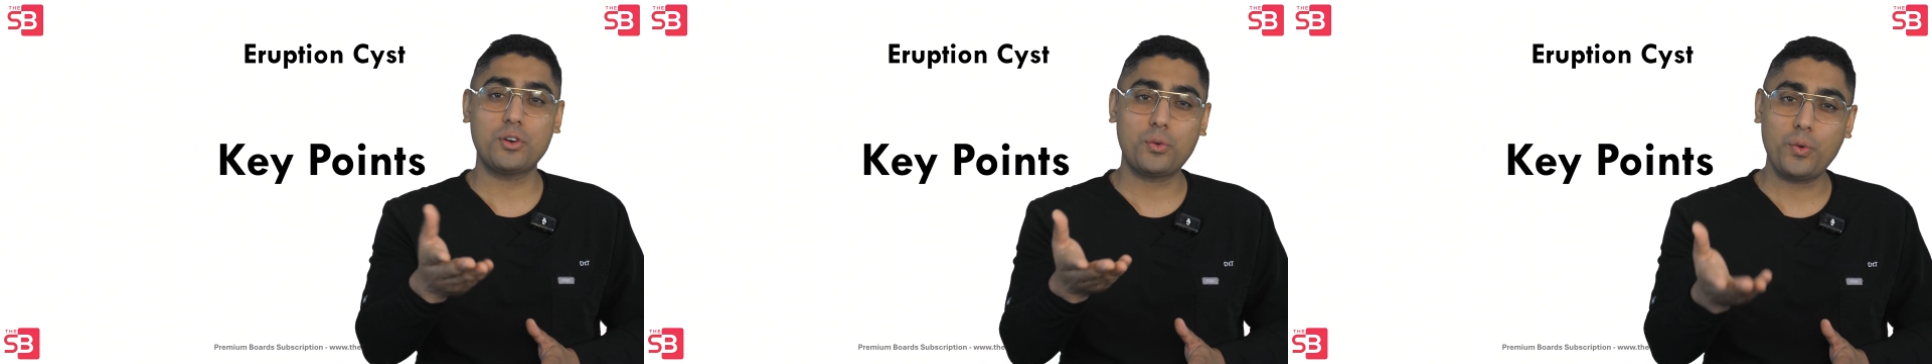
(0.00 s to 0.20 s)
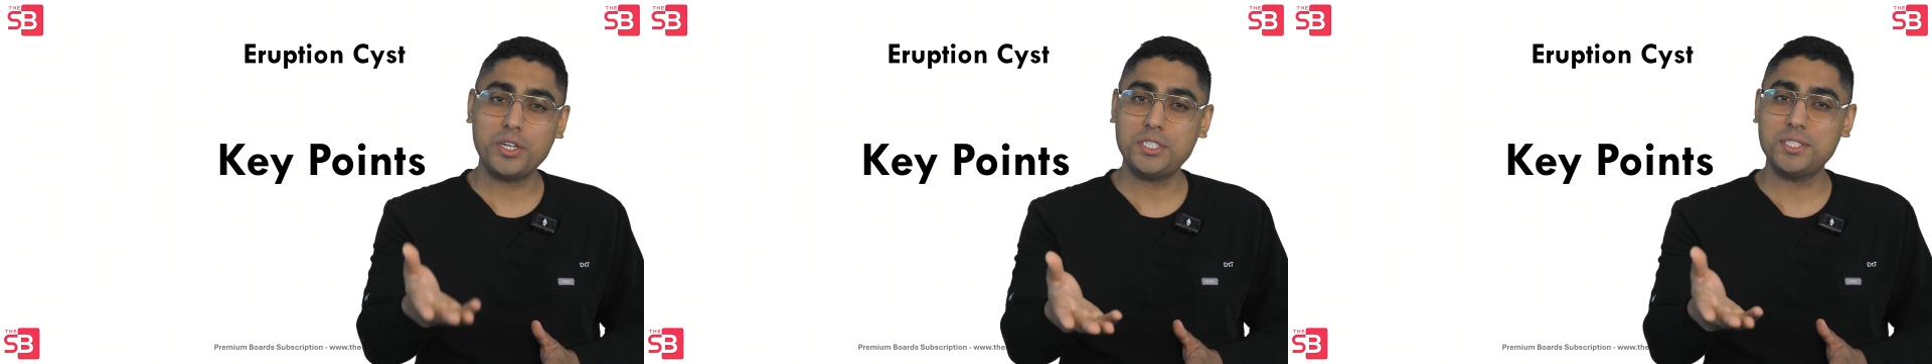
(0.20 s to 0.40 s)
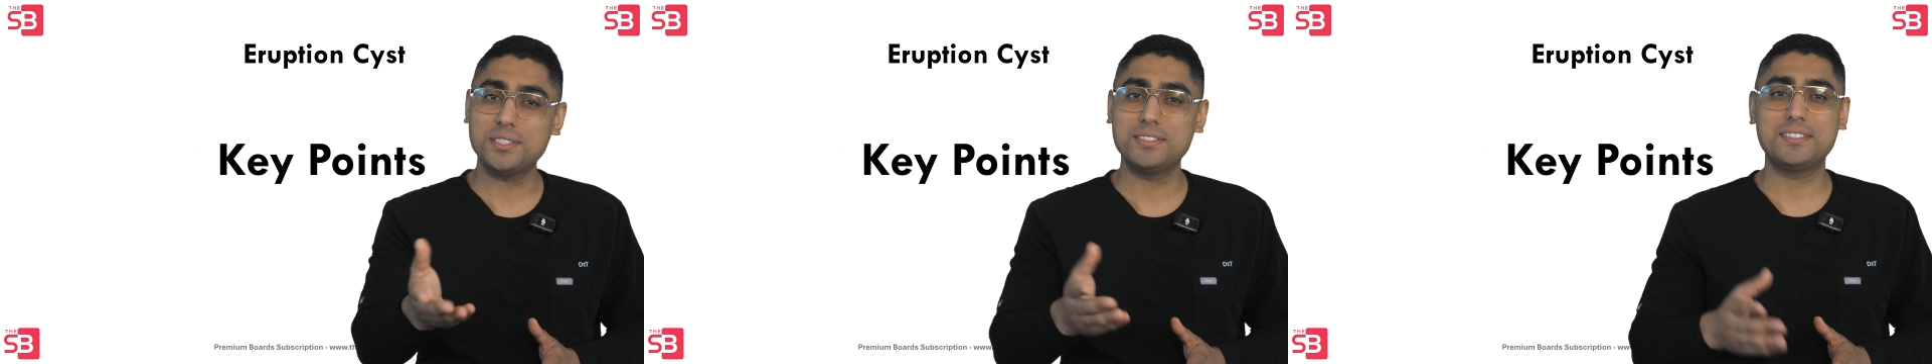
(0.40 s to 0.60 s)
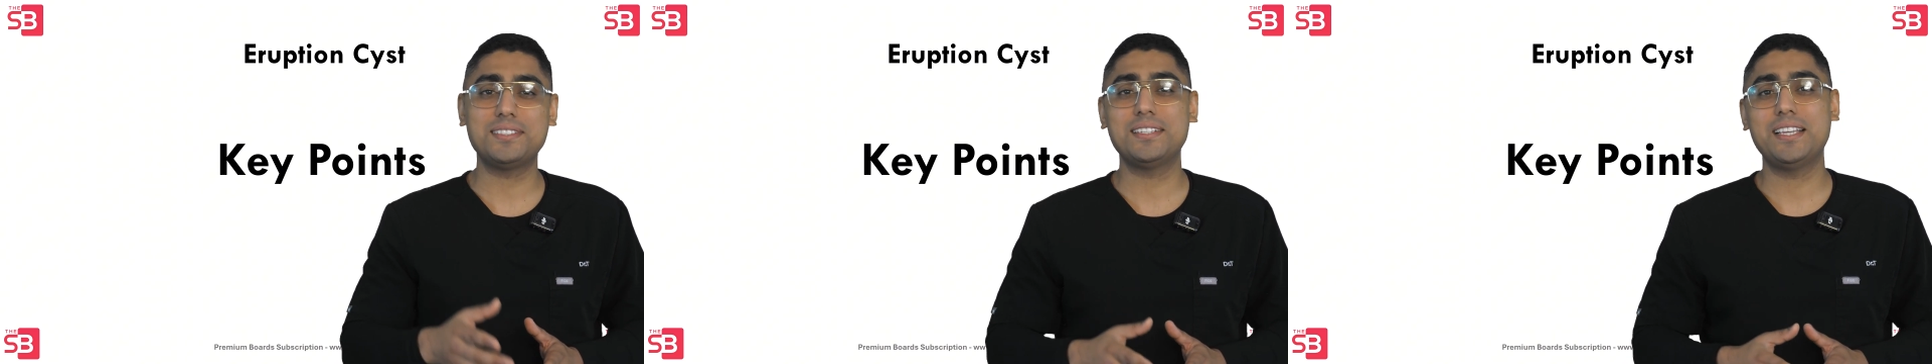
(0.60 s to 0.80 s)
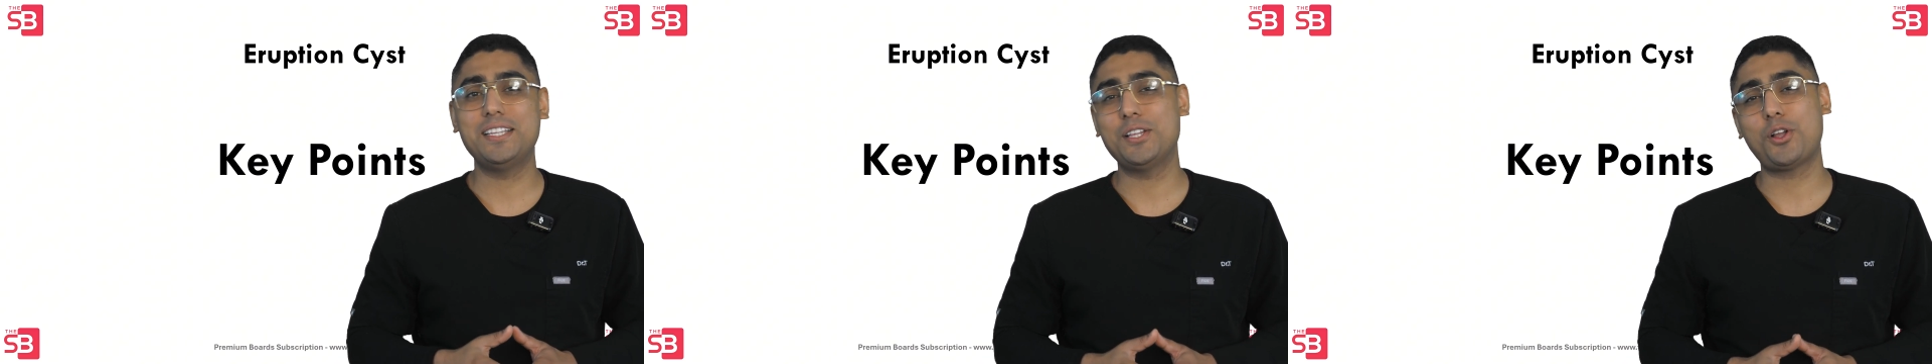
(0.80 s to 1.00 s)

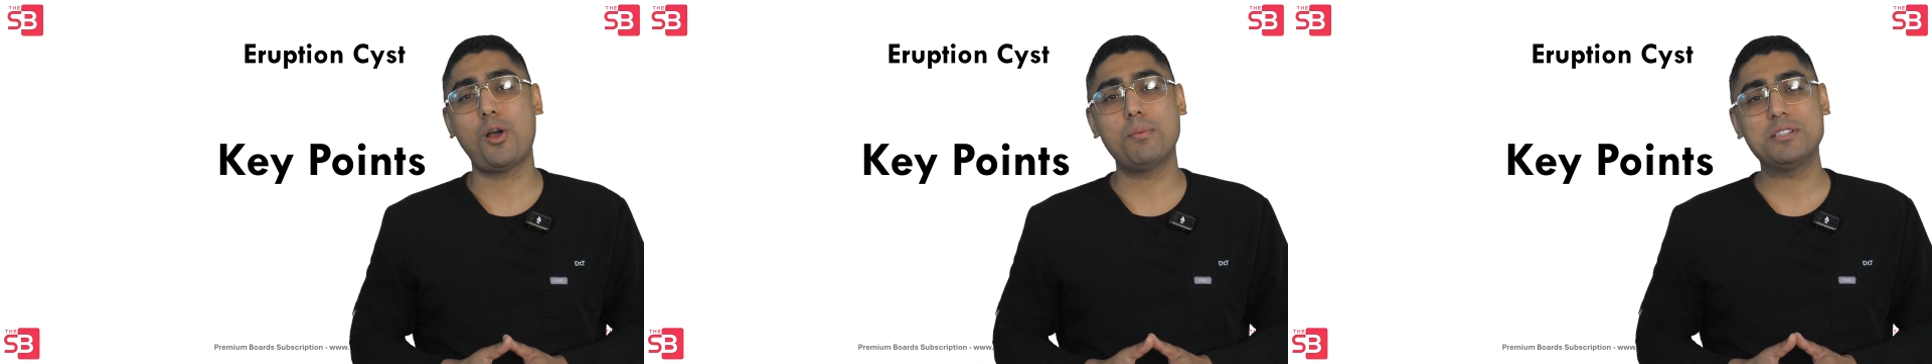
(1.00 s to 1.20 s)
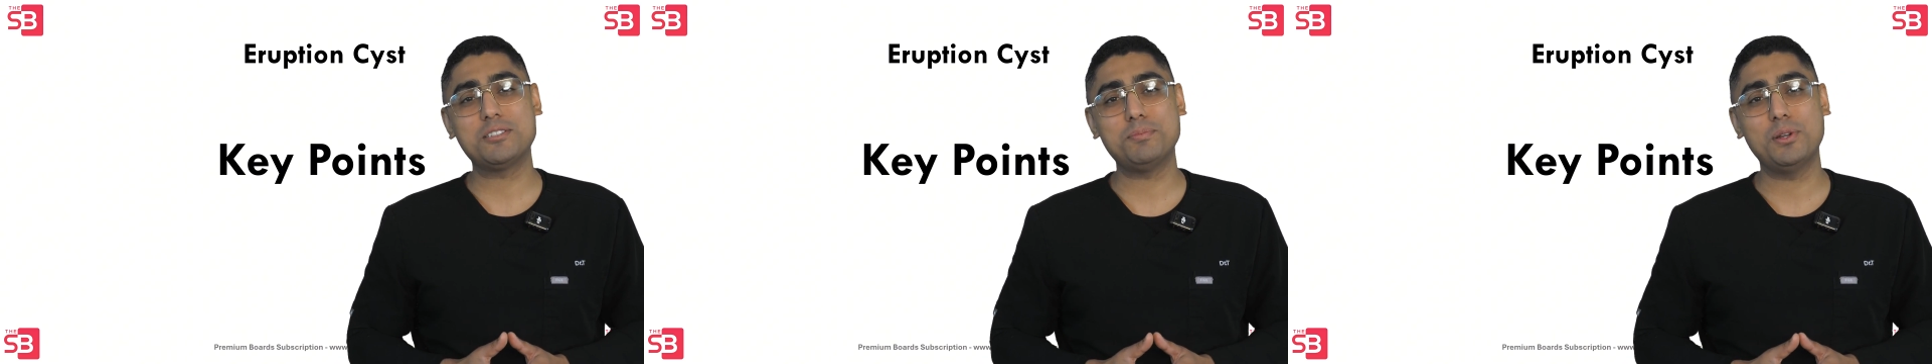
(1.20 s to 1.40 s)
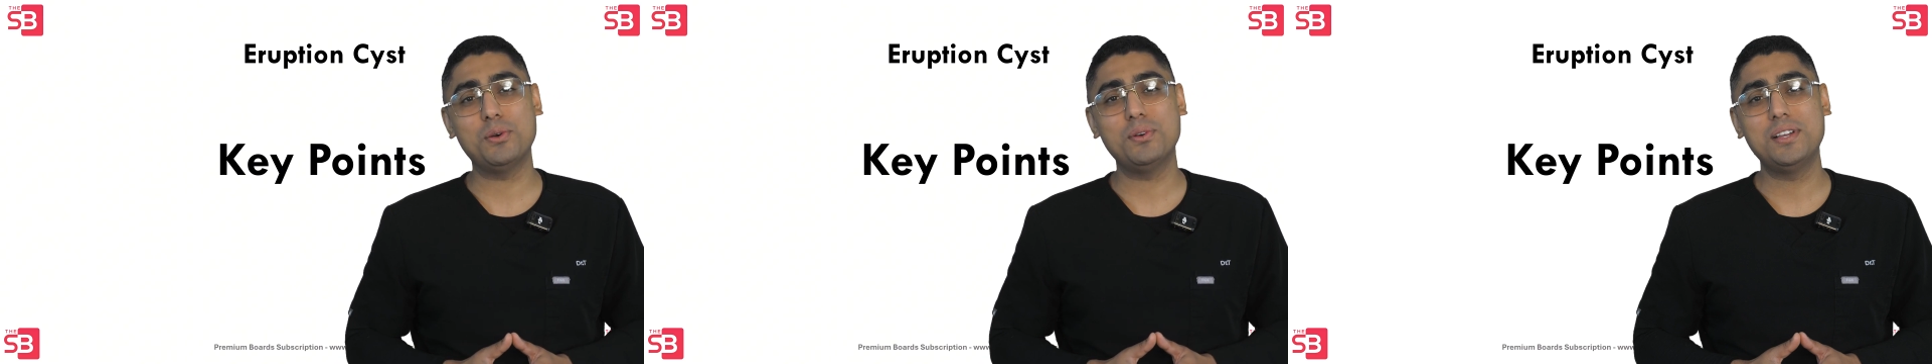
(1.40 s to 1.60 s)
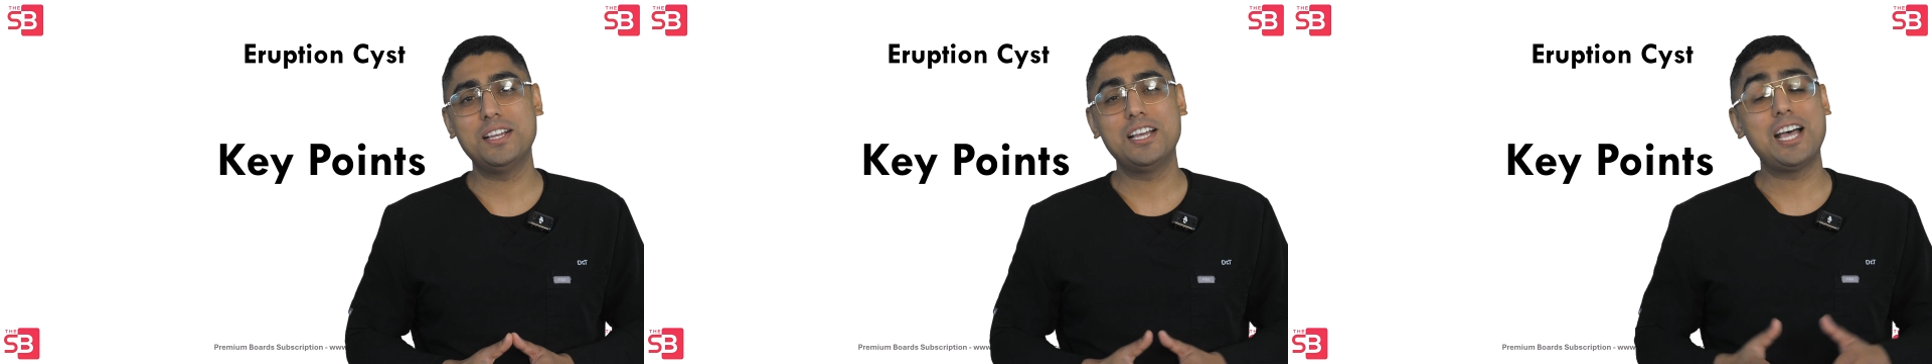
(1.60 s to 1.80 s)
questions in the comments below.